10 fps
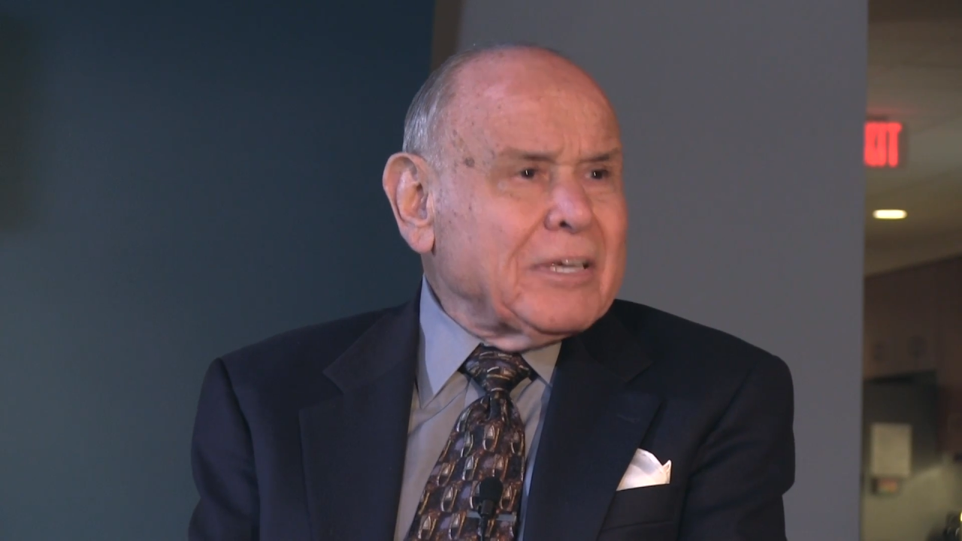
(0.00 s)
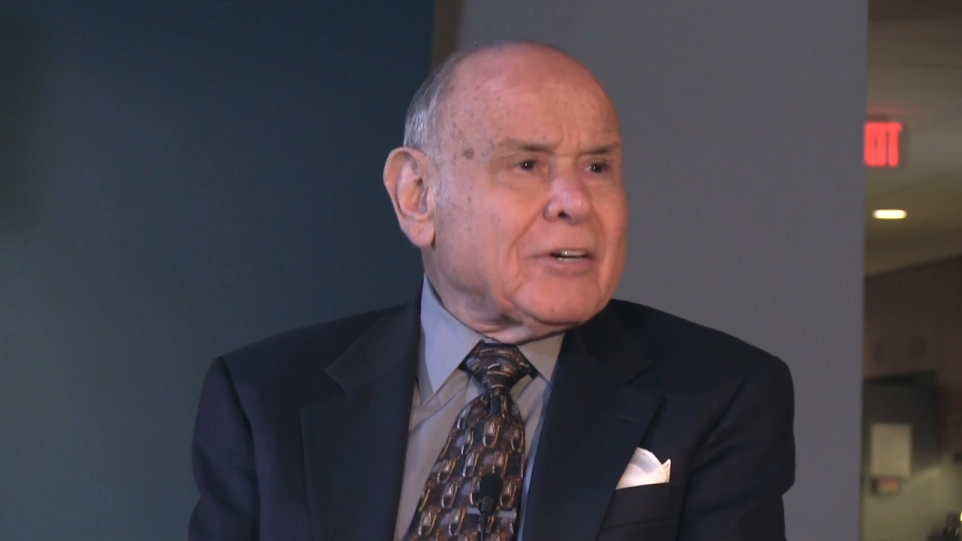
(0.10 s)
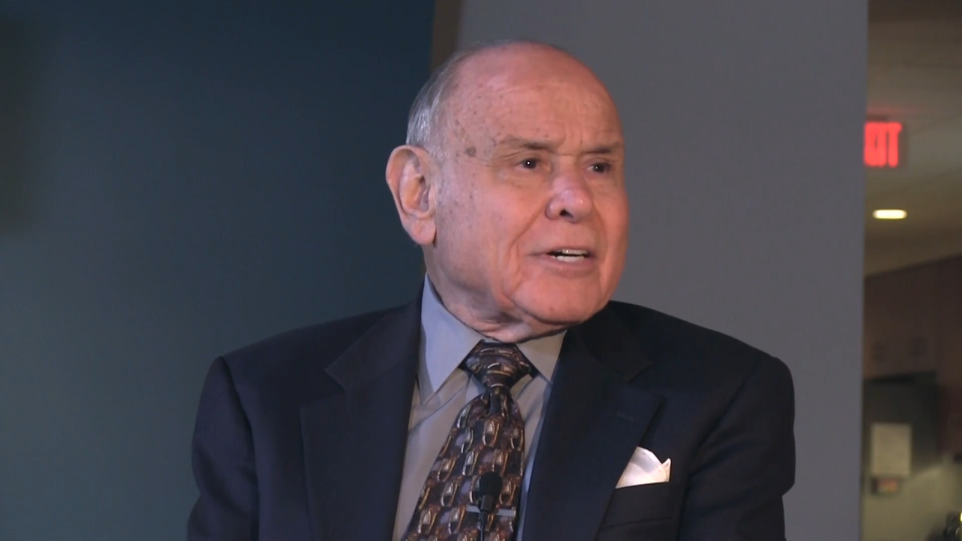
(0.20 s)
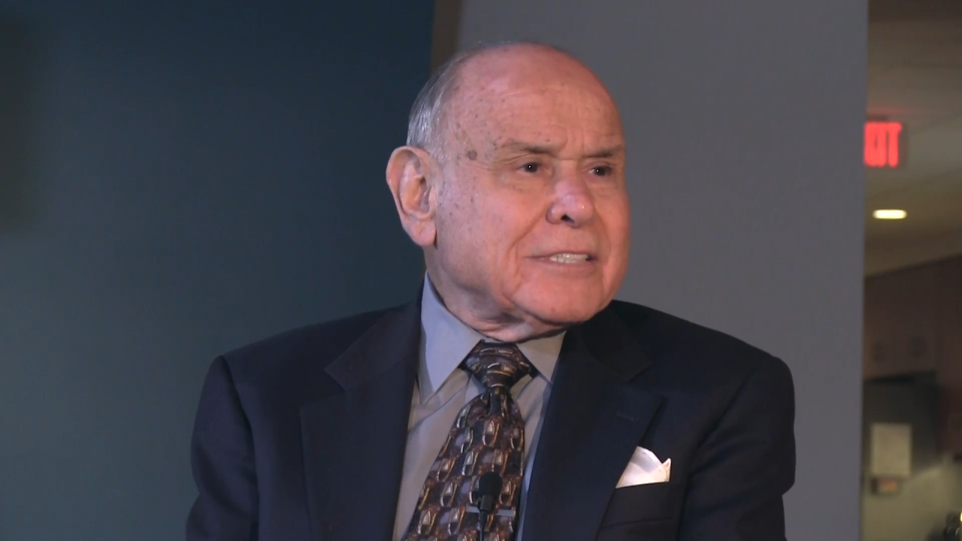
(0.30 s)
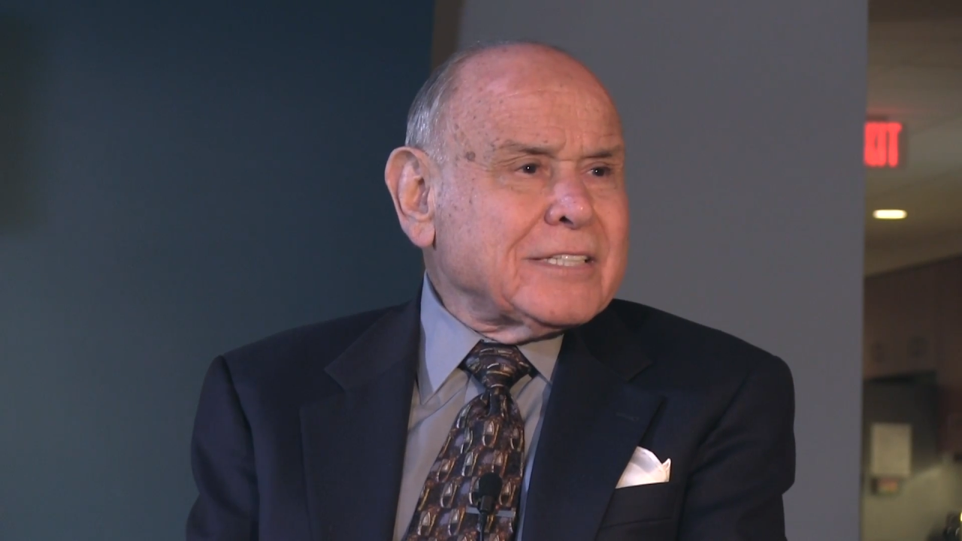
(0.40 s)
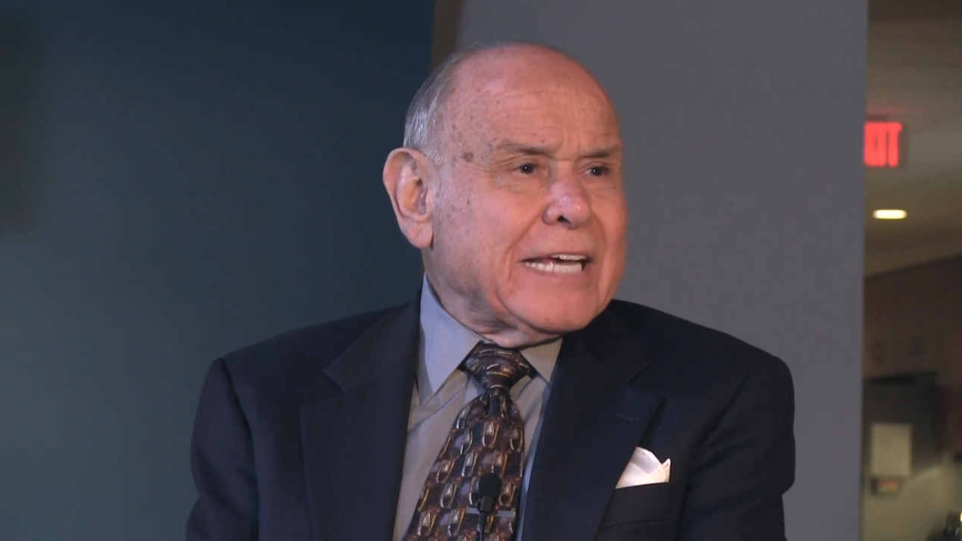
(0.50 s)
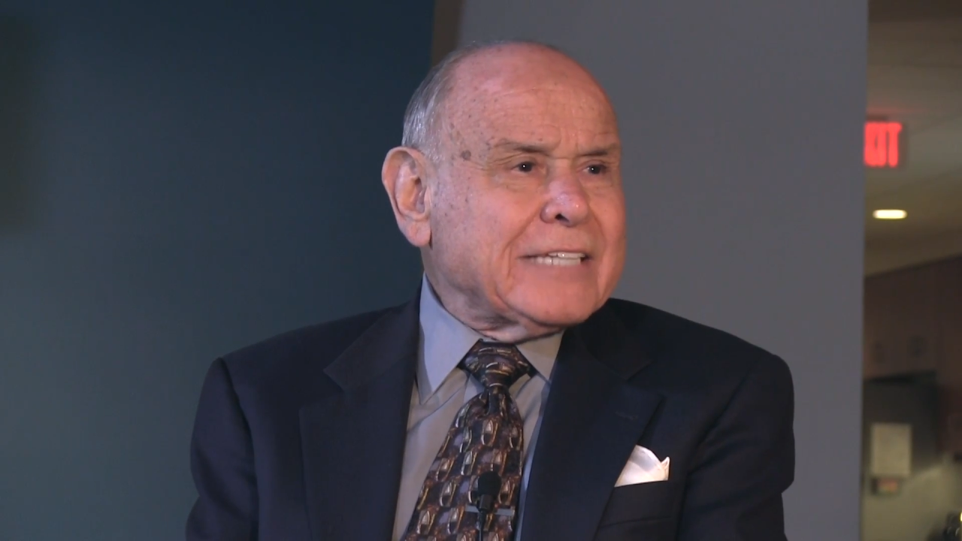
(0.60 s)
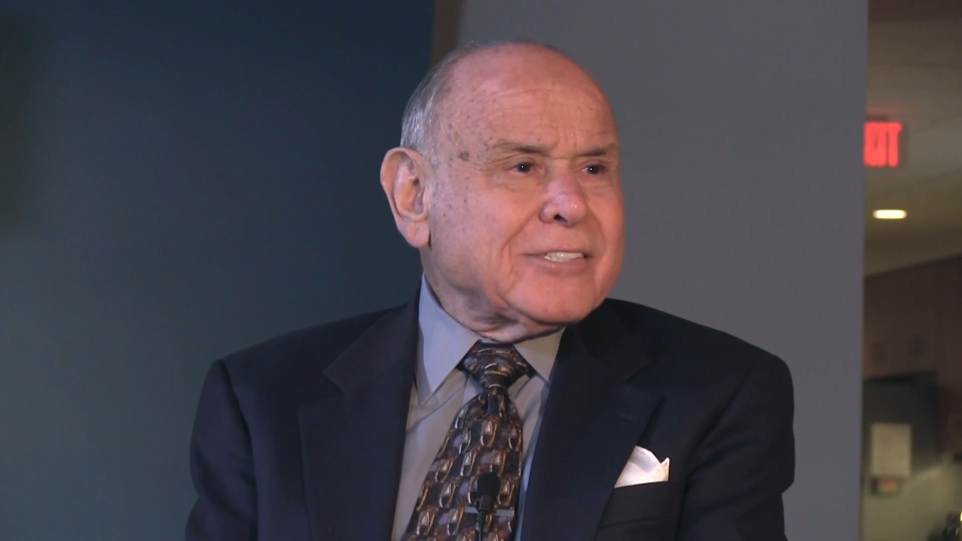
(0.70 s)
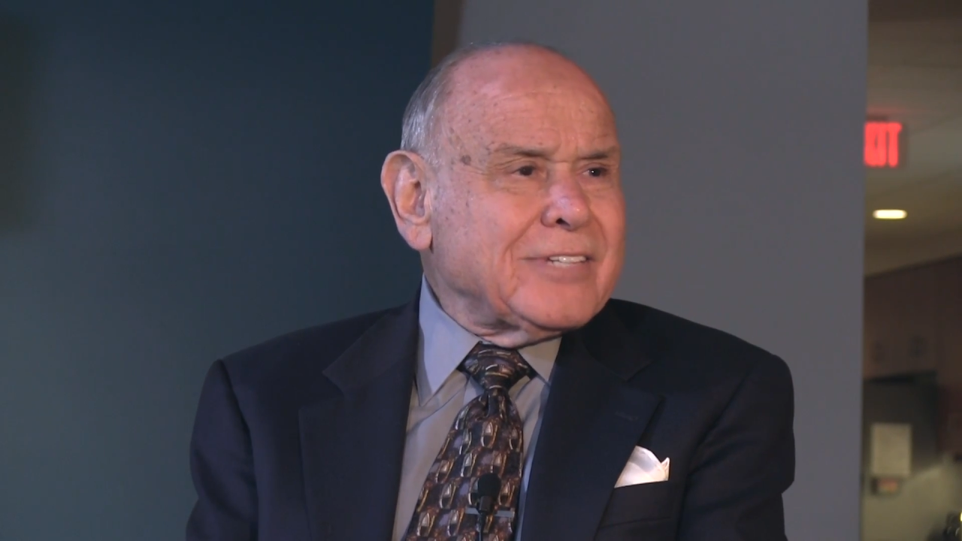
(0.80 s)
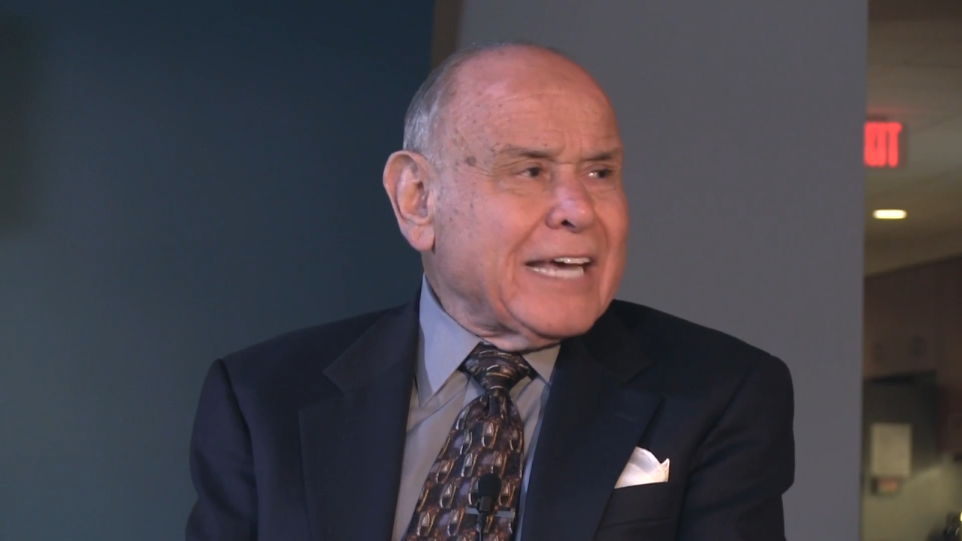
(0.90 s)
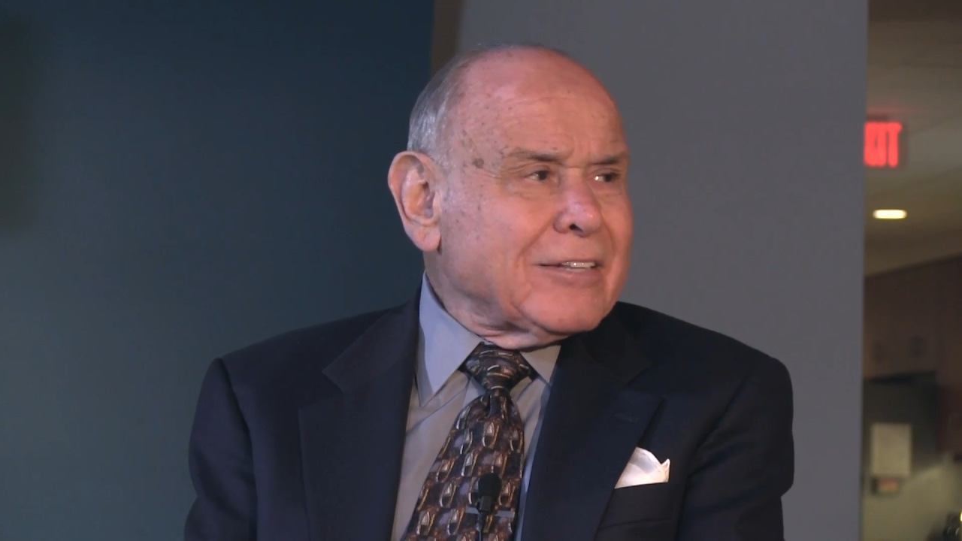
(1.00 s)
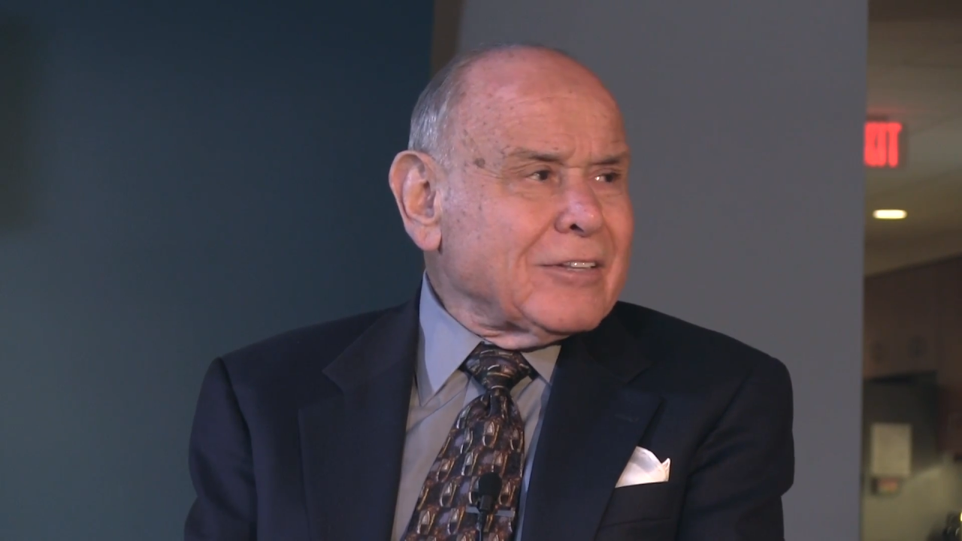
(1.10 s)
because it takes you